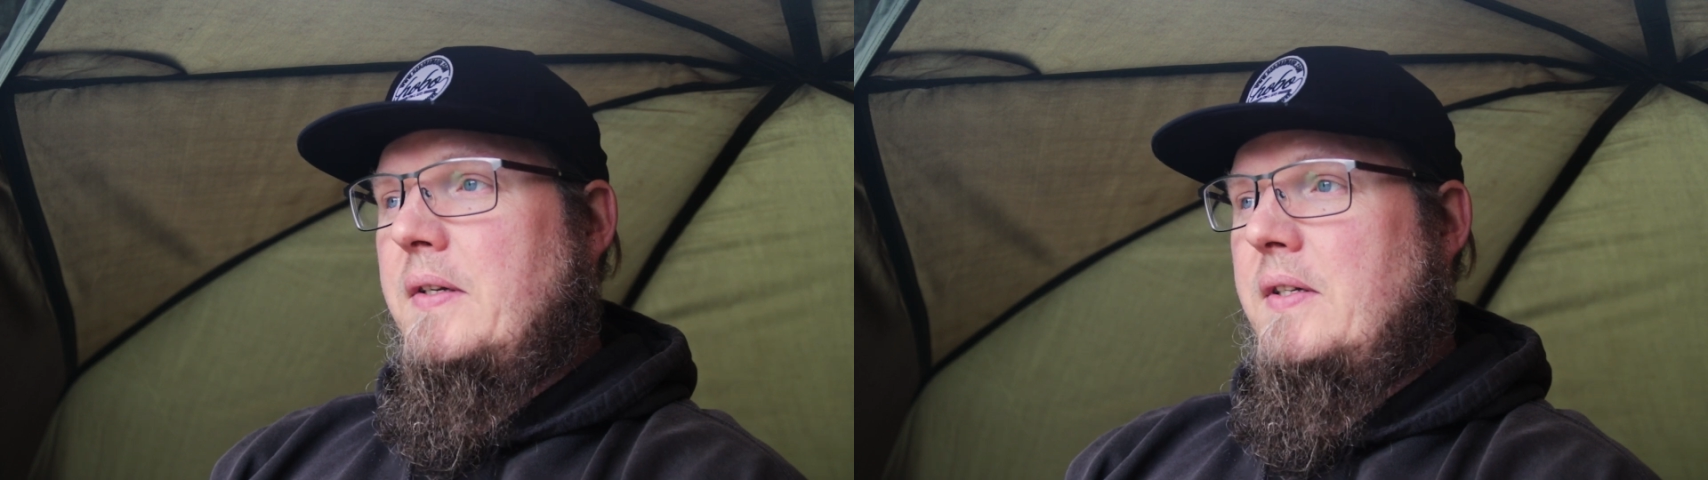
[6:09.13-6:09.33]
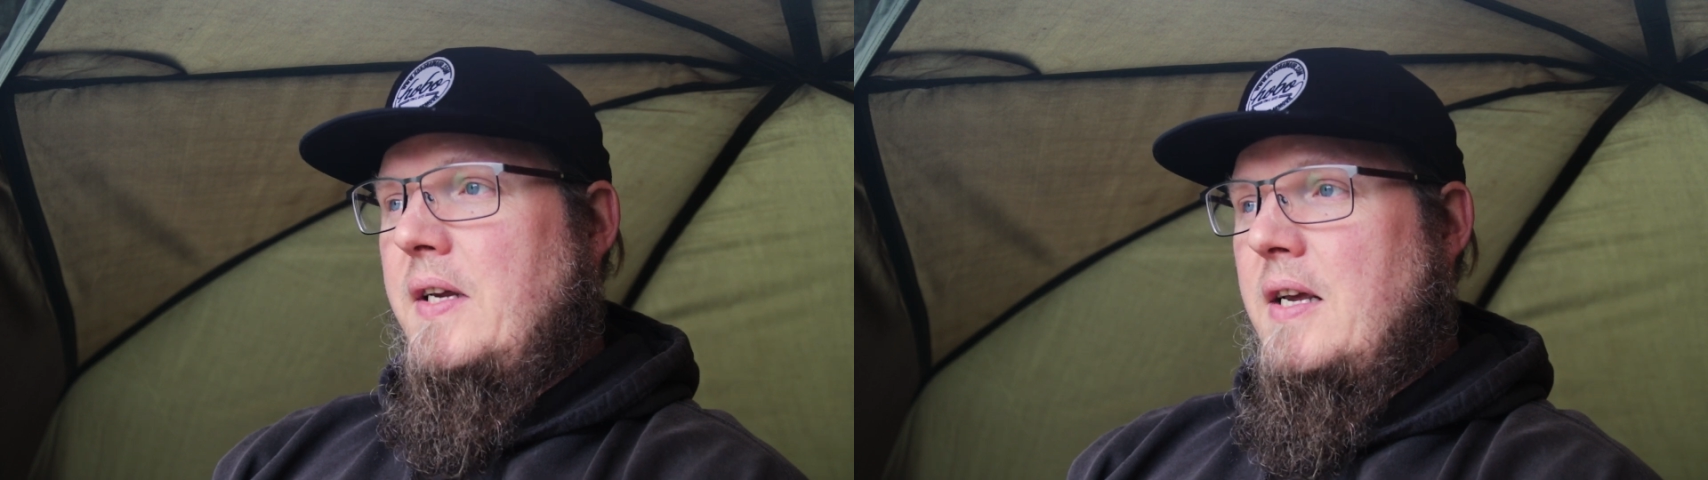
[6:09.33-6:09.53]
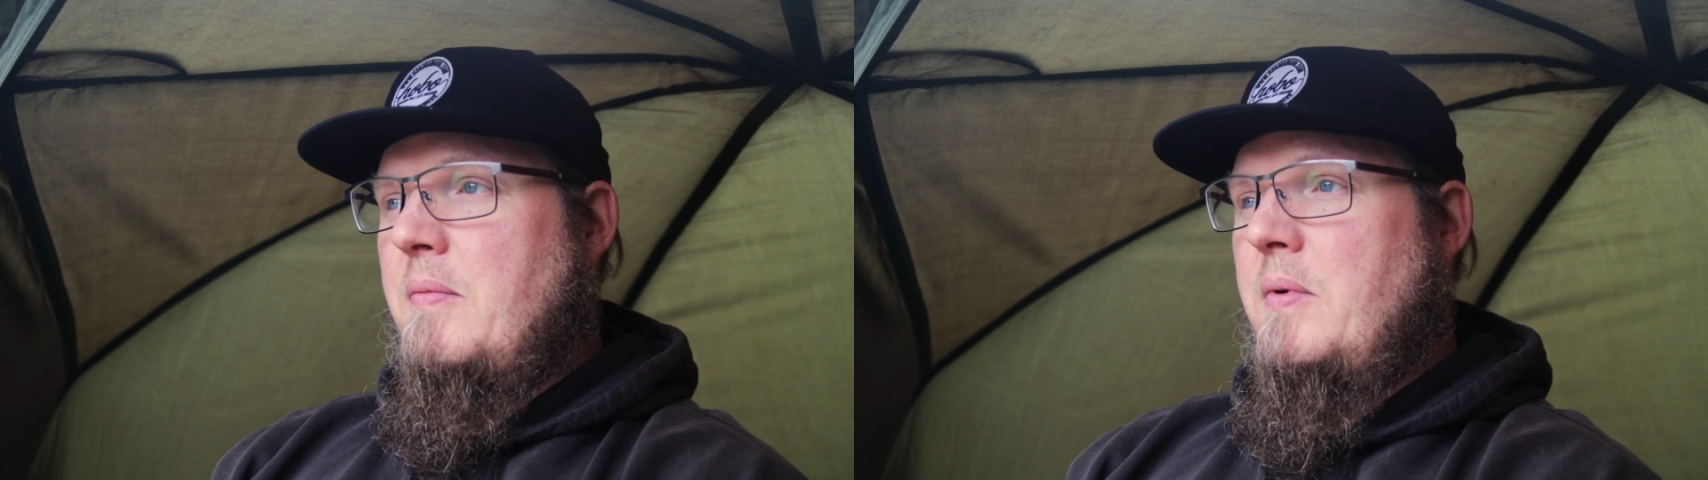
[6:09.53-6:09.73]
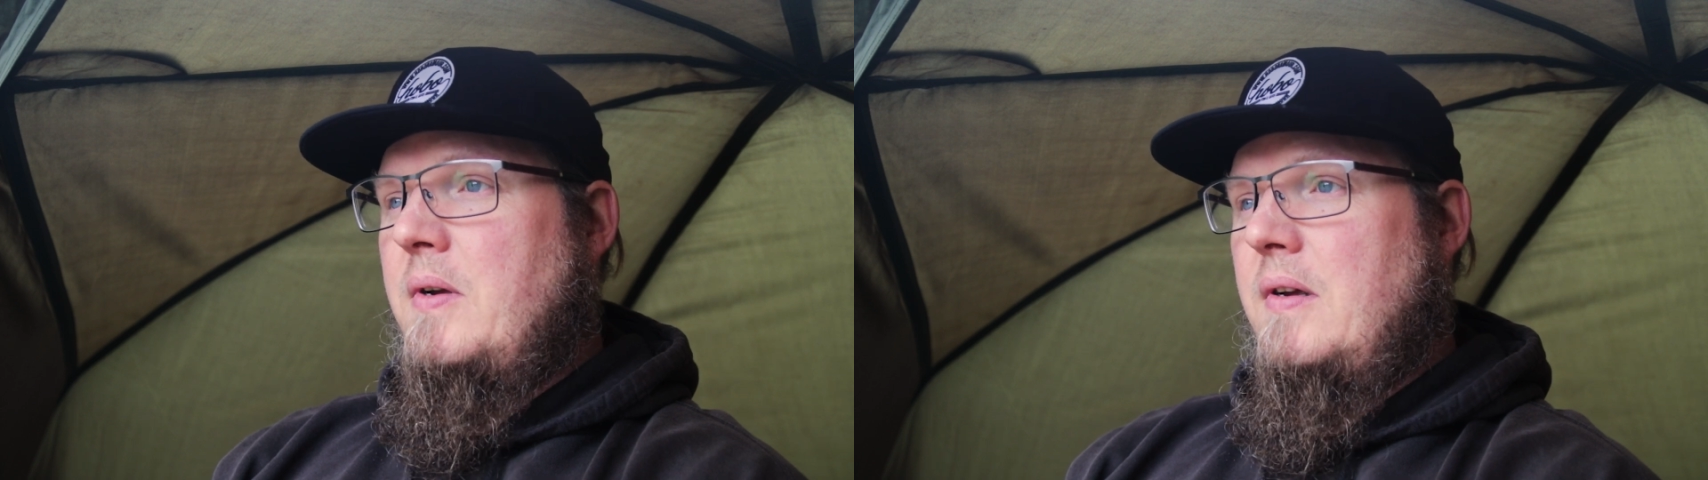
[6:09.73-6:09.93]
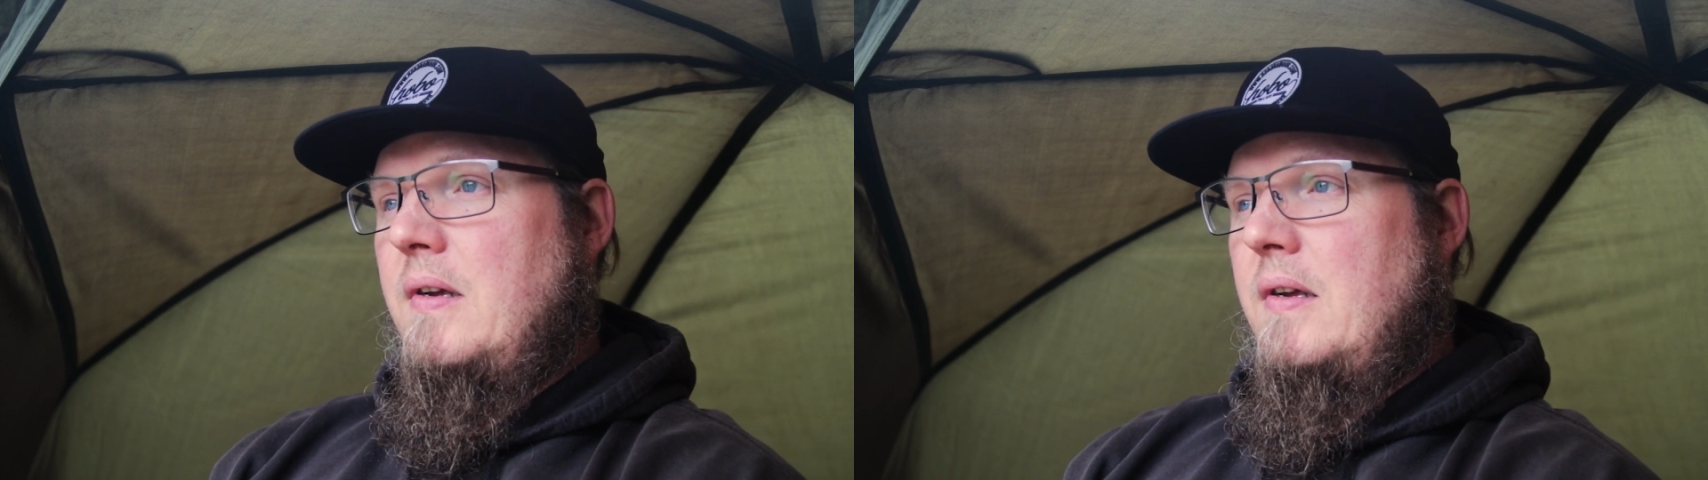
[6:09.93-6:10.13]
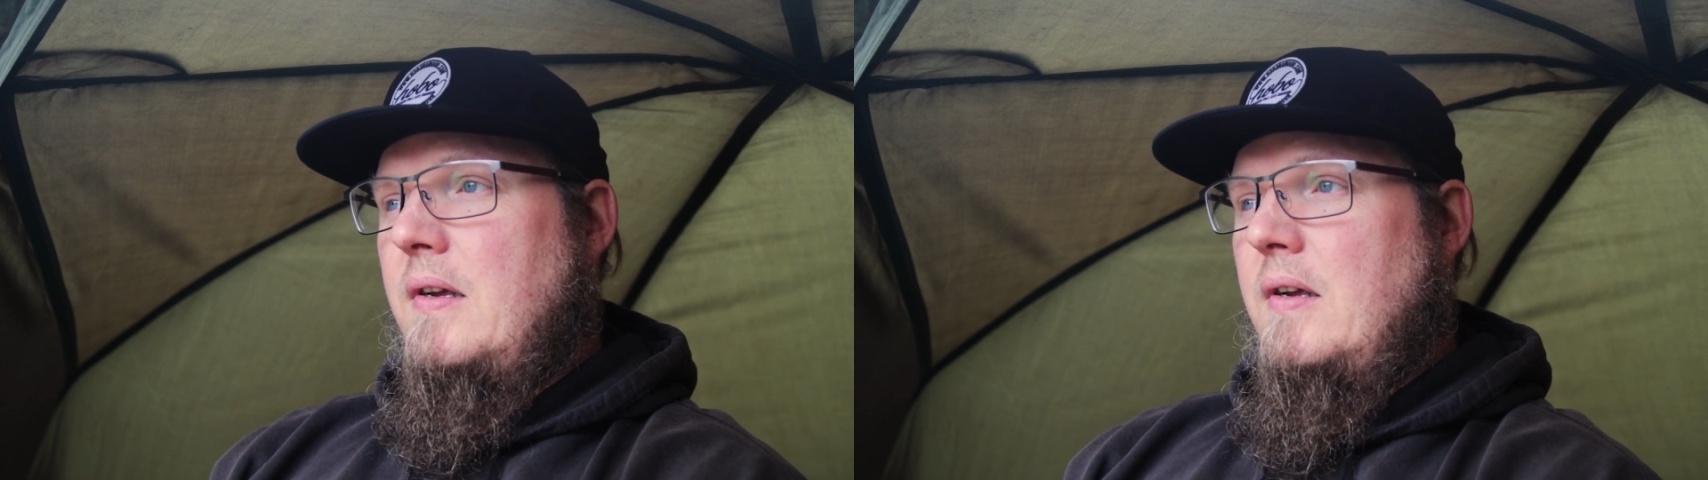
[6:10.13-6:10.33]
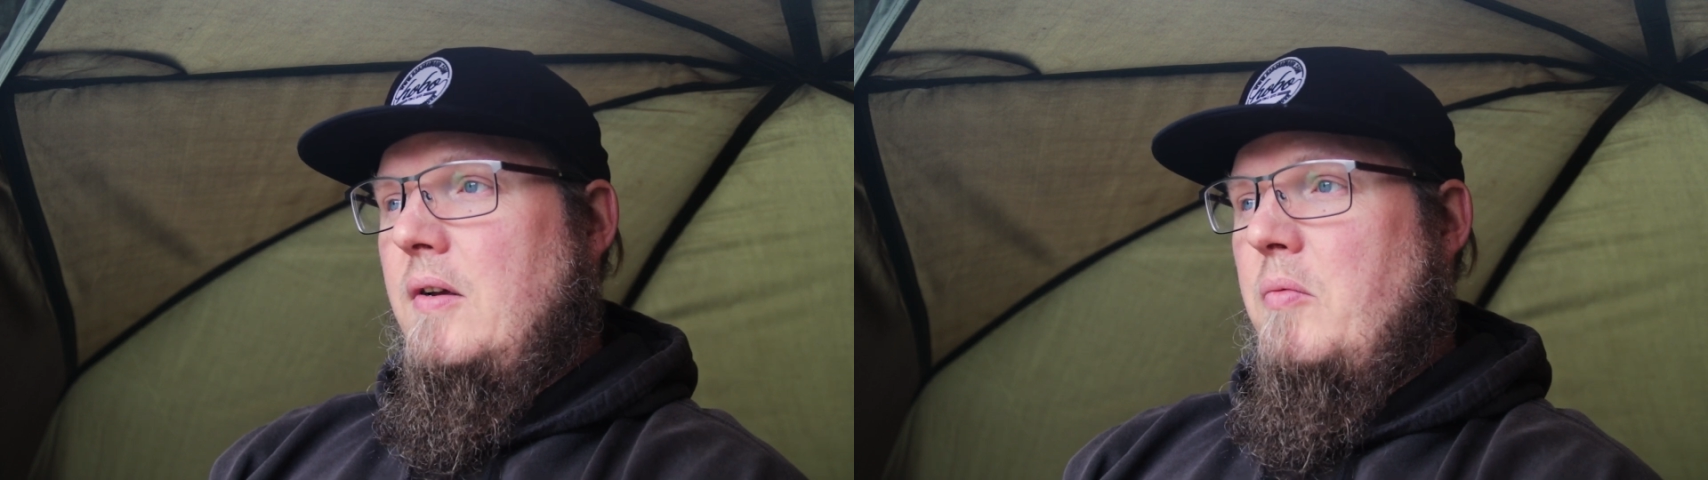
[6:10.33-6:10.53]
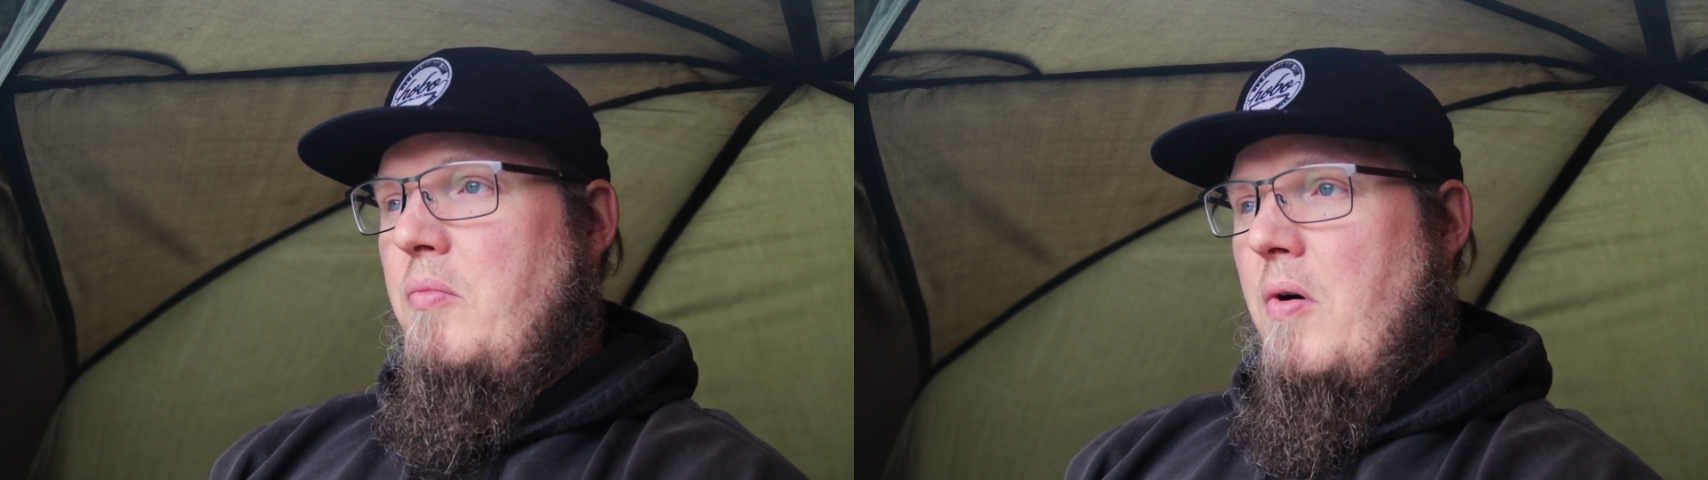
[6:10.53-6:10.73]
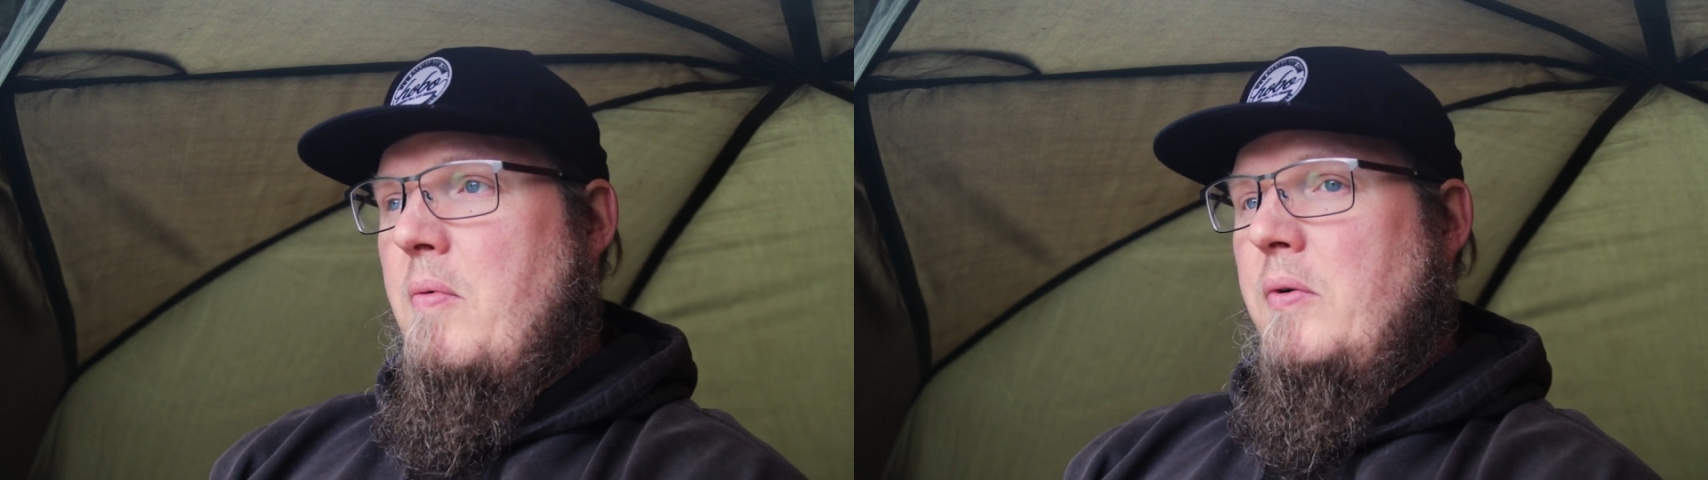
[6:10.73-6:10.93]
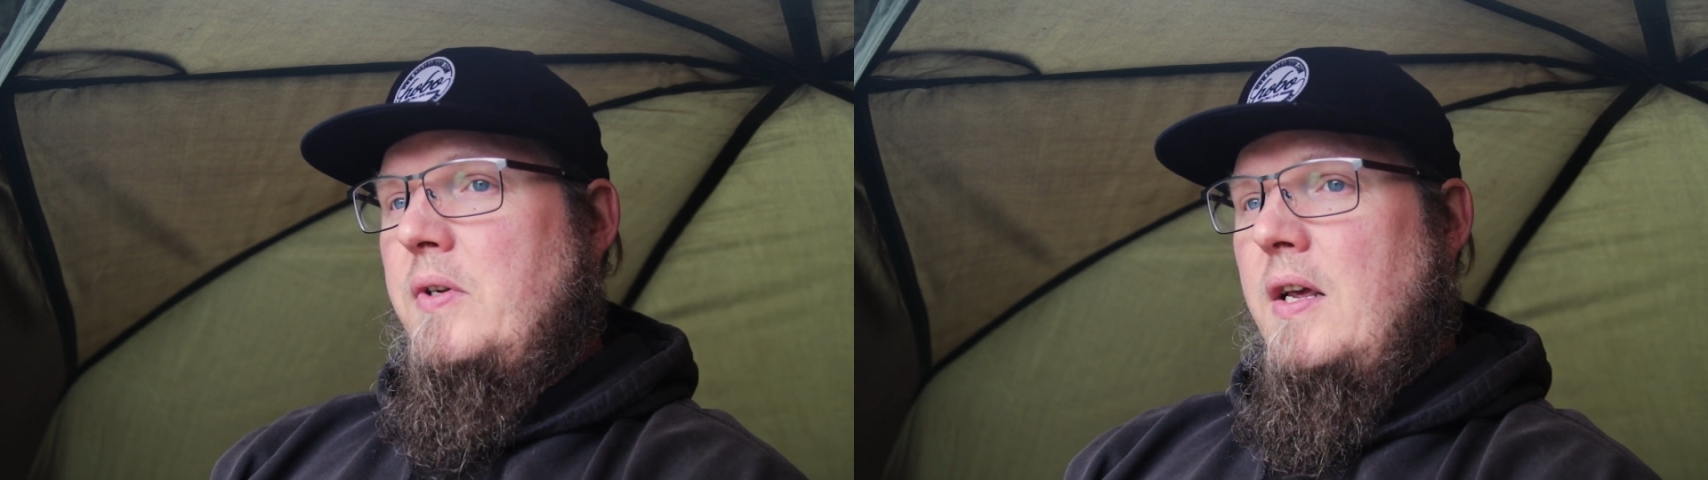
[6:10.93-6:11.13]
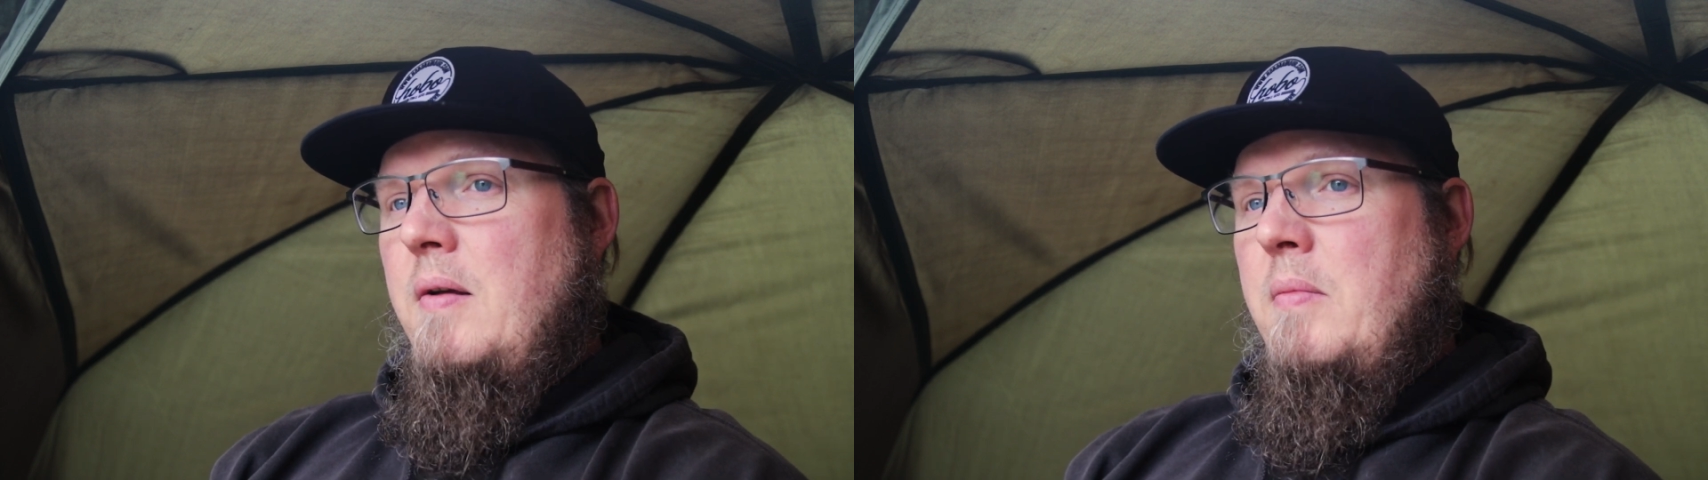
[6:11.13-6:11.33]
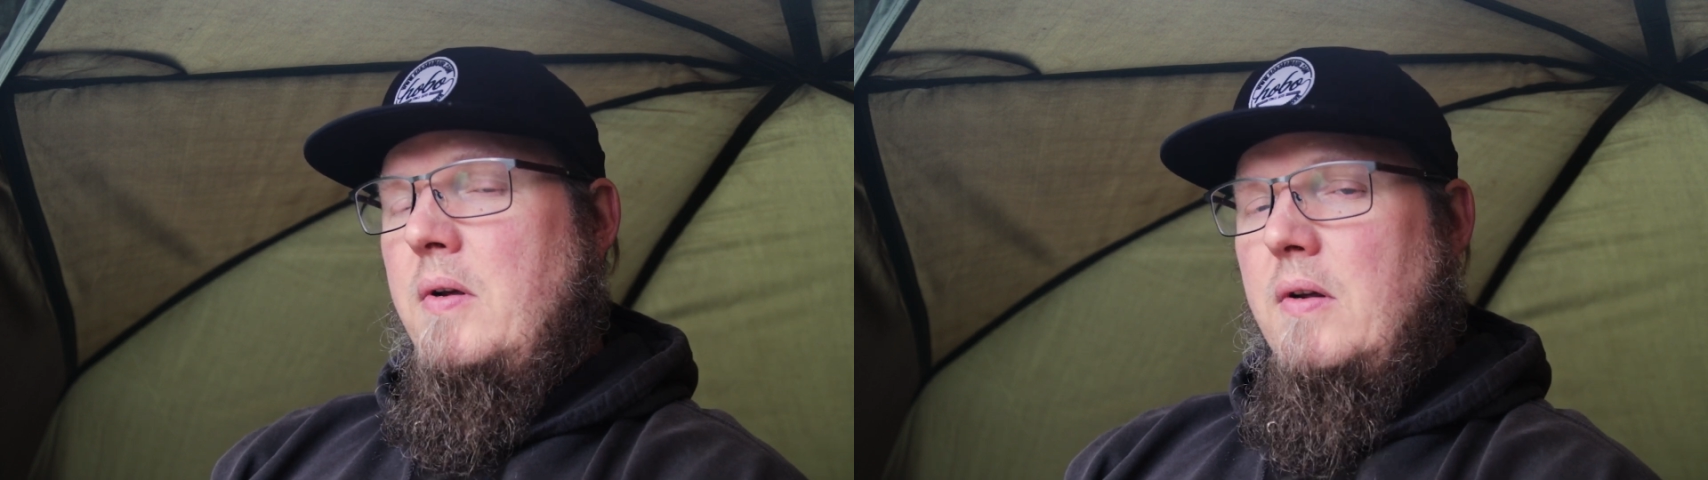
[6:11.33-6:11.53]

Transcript: team, promo team.